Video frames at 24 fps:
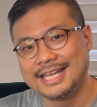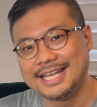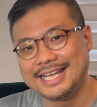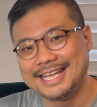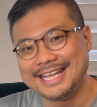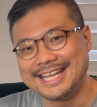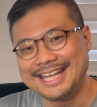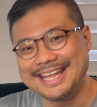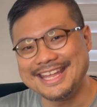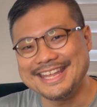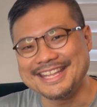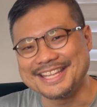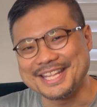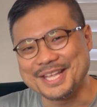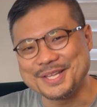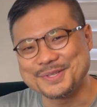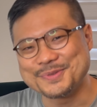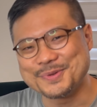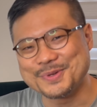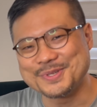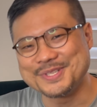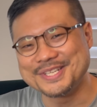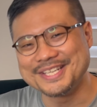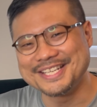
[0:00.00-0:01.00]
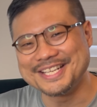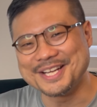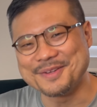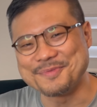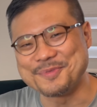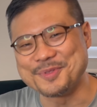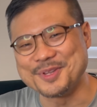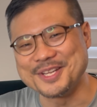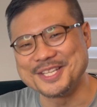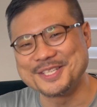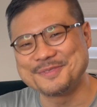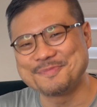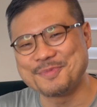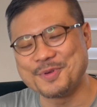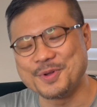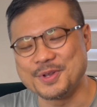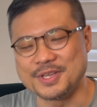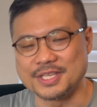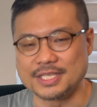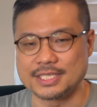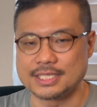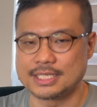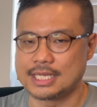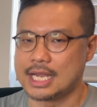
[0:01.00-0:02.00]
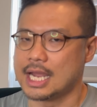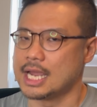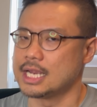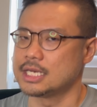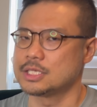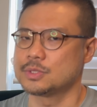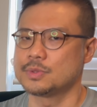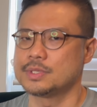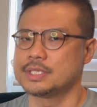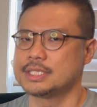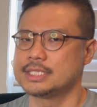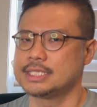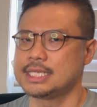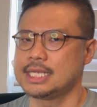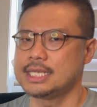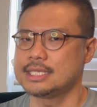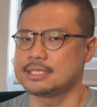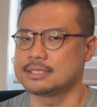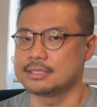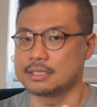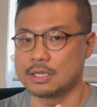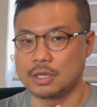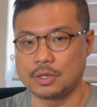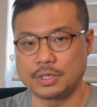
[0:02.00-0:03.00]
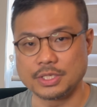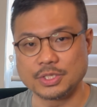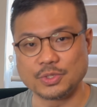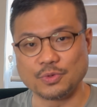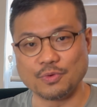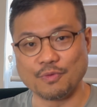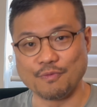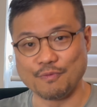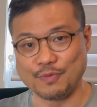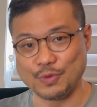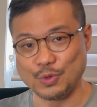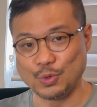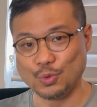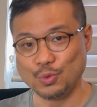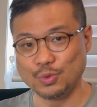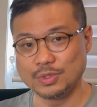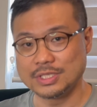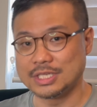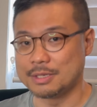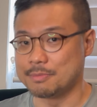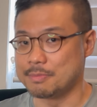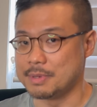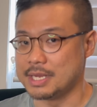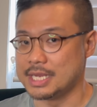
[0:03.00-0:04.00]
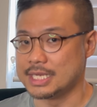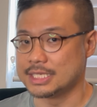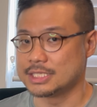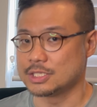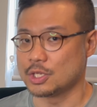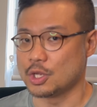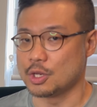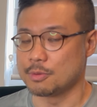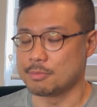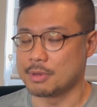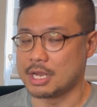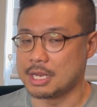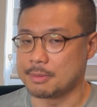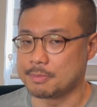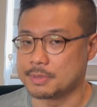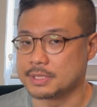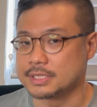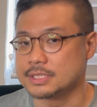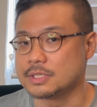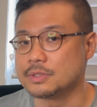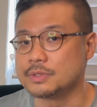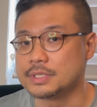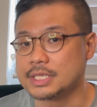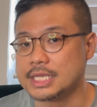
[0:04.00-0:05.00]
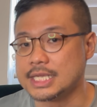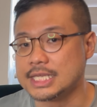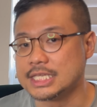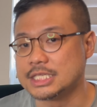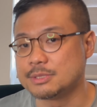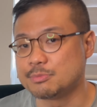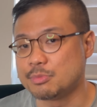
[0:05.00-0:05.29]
Hey, thanks for watching up to this point. I just want to state all these reviews are based on my personal taste,